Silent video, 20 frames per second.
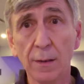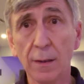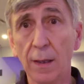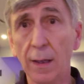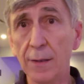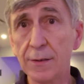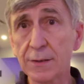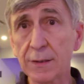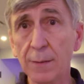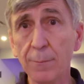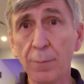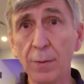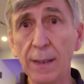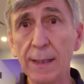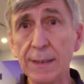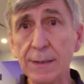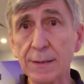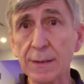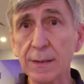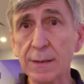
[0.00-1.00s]
Uh, some
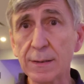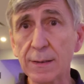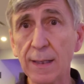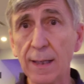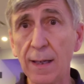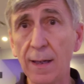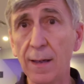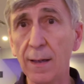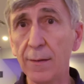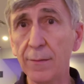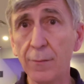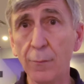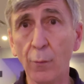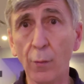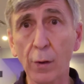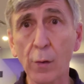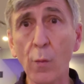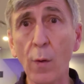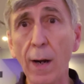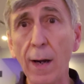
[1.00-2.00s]
places uh,
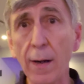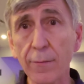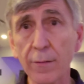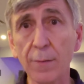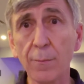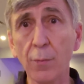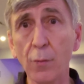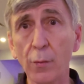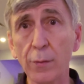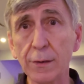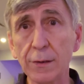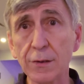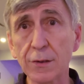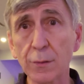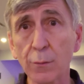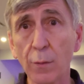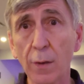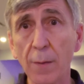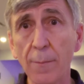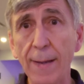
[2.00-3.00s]
require the employees
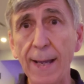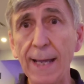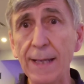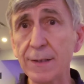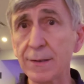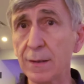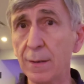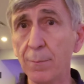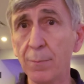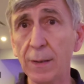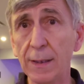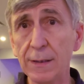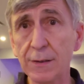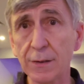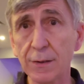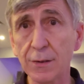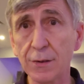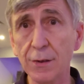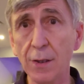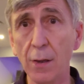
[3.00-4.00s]
to wear masks, some
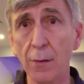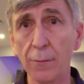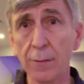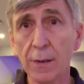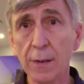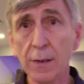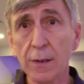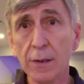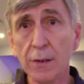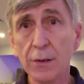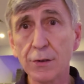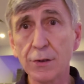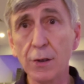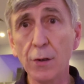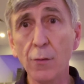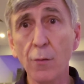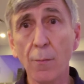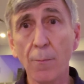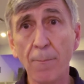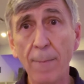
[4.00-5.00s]
places don't.
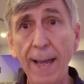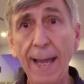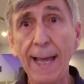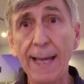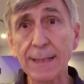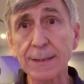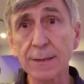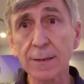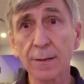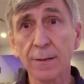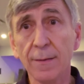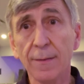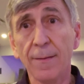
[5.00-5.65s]
So, mask